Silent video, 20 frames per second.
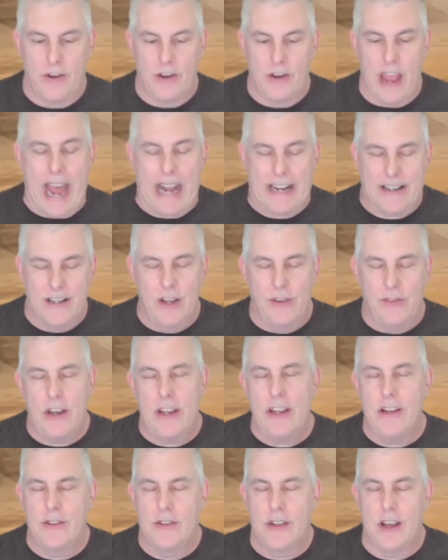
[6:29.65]

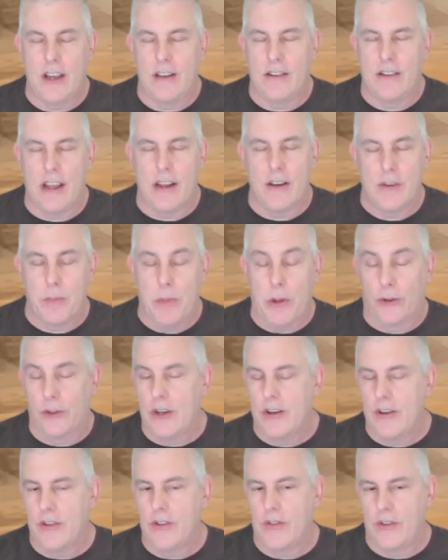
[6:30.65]
activities that's built
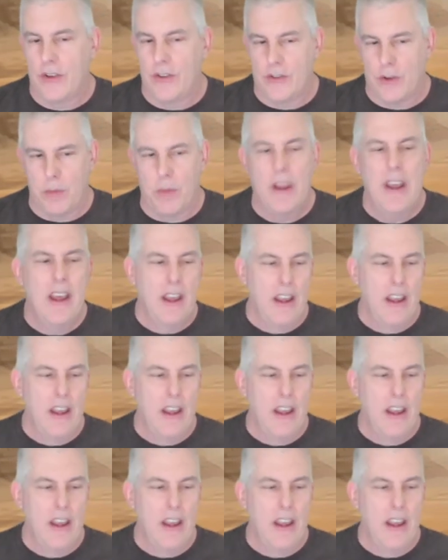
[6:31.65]
into the system.